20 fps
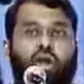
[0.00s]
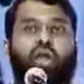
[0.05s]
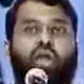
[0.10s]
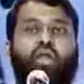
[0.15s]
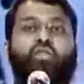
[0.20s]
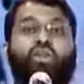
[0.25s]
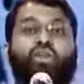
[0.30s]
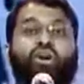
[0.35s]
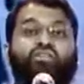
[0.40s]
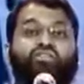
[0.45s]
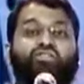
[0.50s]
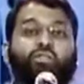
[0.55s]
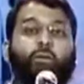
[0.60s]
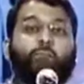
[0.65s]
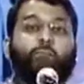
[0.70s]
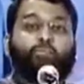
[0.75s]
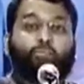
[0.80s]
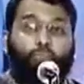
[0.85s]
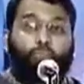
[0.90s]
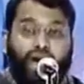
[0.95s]
Thus,
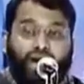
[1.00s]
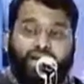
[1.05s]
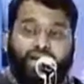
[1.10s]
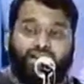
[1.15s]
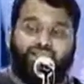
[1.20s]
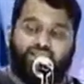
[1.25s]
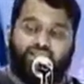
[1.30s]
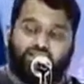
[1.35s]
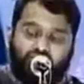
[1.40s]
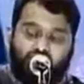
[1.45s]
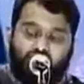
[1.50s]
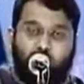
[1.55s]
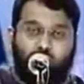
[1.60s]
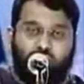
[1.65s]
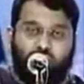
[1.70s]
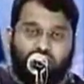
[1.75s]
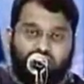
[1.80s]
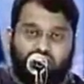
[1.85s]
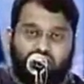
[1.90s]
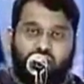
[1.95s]
by this
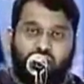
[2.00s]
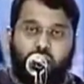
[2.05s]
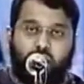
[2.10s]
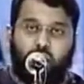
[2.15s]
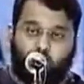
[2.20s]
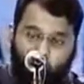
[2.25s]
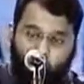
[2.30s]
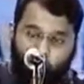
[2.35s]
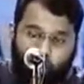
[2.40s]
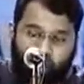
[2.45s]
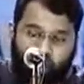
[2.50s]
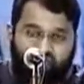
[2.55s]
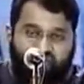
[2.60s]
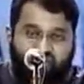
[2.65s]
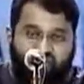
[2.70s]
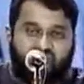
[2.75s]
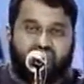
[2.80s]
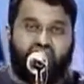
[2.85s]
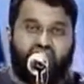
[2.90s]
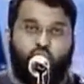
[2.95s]
very deed, you have
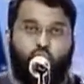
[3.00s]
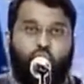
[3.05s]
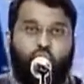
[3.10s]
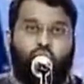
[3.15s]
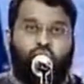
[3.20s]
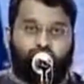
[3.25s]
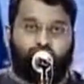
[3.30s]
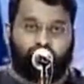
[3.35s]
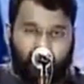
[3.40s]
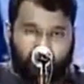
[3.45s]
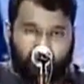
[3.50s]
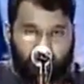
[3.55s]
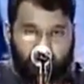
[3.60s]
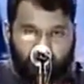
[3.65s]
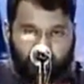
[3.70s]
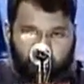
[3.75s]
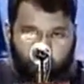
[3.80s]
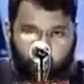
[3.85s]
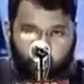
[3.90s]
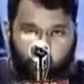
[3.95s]
disqualified
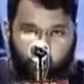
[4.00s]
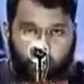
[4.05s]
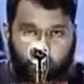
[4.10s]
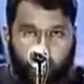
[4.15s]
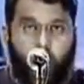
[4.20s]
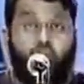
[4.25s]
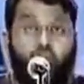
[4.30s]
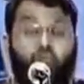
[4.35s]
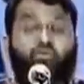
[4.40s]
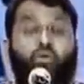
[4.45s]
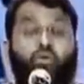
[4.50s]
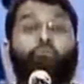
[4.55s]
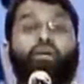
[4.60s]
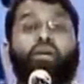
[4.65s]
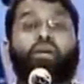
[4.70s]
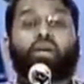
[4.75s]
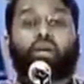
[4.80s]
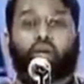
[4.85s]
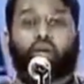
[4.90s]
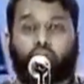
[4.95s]
this God from
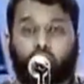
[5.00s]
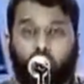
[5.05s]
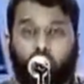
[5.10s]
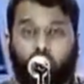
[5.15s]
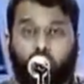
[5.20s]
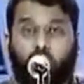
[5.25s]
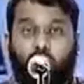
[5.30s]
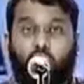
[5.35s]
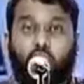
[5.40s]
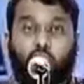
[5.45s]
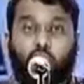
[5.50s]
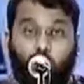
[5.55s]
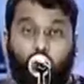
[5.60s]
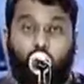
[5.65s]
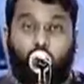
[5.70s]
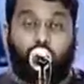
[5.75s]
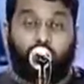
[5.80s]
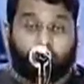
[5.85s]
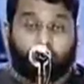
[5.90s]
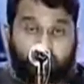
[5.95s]
being a God.
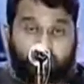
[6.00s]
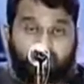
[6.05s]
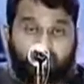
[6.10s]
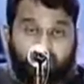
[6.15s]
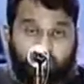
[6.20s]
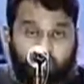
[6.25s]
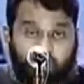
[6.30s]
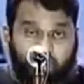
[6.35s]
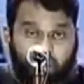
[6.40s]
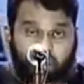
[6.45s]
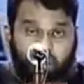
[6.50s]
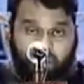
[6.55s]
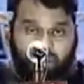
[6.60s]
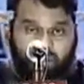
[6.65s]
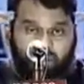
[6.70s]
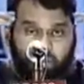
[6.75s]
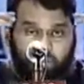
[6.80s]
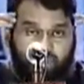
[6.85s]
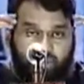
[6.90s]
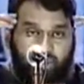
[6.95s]
God must be
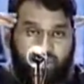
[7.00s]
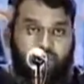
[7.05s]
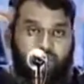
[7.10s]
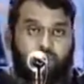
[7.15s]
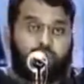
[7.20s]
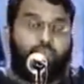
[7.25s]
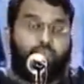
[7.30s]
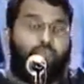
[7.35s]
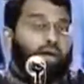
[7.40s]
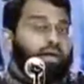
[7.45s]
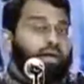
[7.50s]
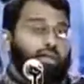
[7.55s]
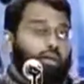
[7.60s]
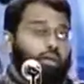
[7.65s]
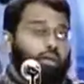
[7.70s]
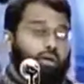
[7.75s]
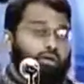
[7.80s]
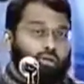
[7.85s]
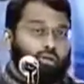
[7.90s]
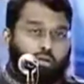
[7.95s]
something that the mind
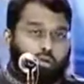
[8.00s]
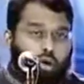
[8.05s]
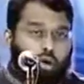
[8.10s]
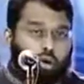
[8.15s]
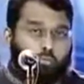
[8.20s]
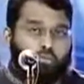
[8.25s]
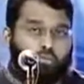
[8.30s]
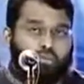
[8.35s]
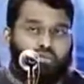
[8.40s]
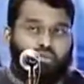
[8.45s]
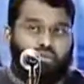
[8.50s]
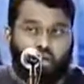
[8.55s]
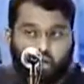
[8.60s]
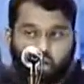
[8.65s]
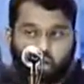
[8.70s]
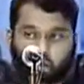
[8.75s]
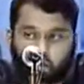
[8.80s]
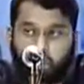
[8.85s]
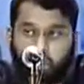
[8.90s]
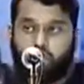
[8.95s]
cannot encompass,
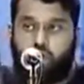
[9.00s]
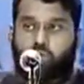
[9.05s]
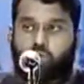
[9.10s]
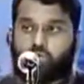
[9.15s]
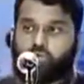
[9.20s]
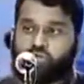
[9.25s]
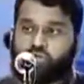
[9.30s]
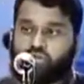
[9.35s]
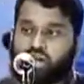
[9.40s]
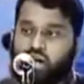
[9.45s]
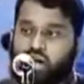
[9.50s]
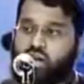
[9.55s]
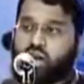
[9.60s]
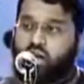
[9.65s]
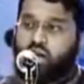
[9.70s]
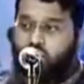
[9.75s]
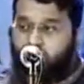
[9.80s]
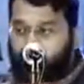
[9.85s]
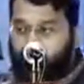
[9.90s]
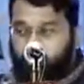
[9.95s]
cannot understand.
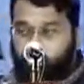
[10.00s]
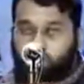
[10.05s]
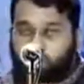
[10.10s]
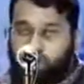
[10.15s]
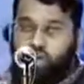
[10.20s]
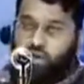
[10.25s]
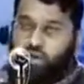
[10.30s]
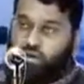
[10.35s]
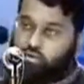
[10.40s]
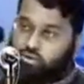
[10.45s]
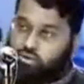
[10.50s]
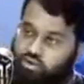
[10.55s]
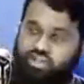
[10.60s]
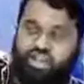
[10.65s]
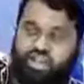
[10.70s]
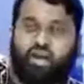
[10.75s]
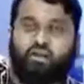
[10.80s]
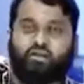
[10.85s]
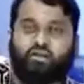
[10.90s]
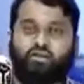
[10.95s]
If you can
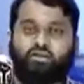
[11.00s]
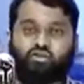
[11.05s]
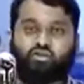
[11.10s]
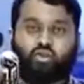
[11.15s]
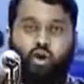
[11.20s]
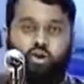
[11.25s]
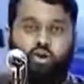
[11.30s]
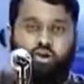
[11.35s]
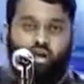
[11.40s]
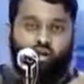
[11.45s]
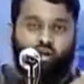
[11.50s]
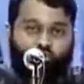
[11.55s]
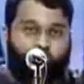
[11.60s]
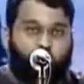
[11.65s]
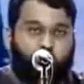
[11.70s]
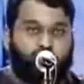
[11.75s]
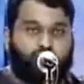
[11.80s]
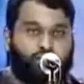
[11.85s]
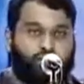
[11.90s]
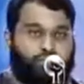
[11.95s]
understand this God and
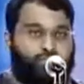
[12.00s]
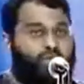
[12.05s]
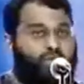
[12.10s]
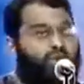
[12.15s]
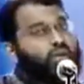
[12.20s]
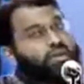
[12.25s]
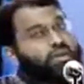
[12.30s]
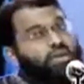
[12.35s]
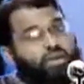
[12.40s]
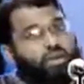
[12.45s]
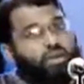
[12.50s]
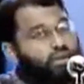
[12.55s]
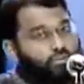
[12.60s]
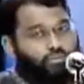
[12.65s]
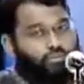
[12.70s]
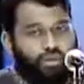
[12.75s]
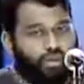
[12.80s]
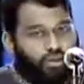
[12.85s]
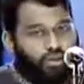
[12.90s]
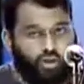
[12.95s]
draw him, he cannot
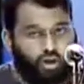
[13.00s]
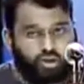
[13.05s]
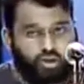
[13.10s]
be a God